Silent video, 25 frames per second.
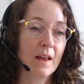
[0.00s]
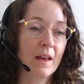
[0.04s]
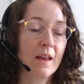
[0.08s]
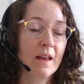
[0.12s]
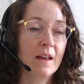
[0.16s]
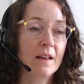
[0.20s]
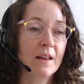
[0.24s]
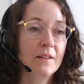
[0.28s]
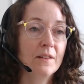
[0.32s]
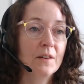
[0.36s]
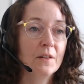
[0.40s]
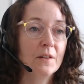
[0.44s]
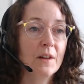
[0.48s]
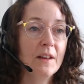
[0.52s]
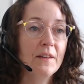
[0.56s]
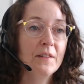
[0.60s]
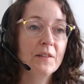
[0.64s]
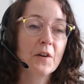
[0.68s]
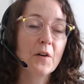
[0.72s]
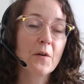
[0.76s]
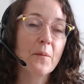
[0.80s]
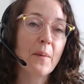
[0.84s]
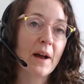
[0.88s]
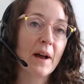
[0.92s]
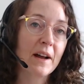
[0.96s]
So let's
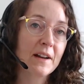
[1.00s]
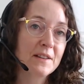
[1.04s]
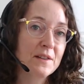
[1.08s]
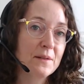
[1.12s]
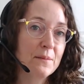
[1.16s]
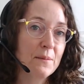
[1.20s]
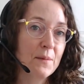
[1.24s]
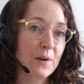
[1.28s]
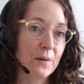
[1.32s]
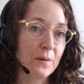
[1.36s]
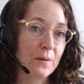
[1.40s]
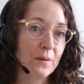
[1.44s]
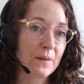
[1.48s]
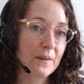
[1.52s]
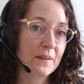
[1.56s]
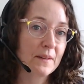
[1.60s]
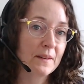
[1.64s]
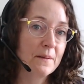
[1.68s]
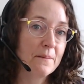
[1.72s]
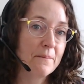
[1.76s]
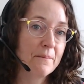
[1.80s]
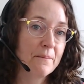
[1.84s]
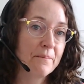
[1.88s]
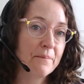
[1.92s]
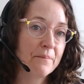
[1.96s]
go back to Moose.
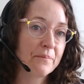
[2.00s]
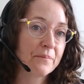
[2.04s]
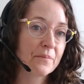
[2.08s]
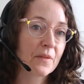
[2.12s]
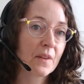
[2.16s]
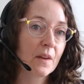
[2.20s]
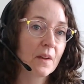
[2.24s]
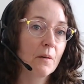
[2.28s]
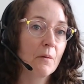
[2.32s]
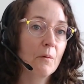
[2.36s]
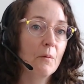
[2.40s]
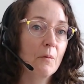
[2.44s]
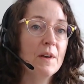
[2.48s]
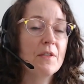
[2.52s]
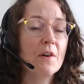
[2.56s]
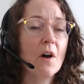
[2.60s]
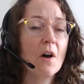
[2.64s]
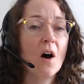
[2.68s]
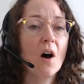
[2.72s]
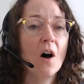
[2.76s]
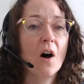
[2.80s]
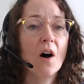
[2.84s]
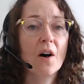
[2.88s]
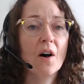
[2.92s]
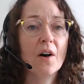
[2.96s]
With
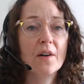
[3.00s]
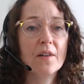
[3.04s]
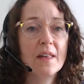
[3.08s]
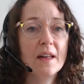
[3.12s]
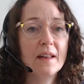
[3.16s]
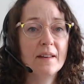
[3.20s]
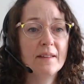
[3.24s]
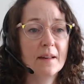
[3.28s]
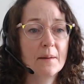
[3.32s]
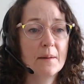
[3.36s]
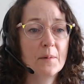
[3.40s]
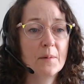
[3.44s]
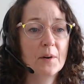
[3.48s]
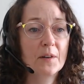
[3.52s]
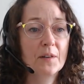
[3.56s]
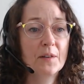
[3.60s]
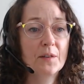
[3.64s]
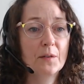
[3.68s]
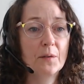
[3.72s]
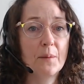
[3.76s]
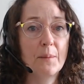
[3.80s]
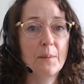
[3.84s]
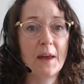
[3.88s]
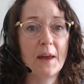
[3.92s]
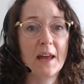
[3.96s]
all that summer
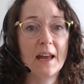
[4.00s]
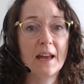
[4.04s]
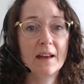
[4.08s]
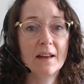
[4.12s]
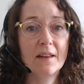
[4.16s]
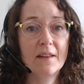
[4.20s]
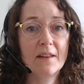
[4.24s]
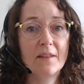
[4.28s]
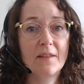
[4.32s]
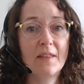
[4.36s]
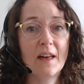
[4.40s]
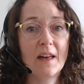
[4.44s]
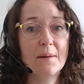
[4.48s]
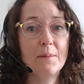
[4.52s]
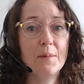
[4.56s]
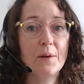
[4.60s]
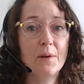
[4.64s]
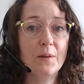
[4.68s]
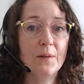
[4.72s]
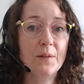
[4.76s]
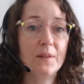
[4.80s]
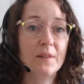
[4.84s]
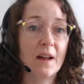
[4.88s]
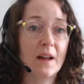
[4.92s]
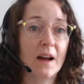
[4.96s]
swimming that
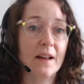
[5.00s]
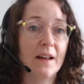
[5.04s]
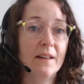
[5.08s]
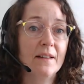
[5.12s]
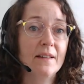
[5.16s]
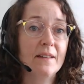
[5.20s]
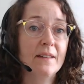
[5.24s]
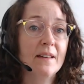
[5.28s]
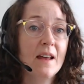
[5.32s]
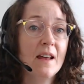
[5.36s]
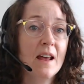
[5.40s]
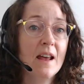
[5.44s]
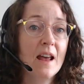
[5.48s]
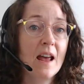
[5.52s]
Moose does,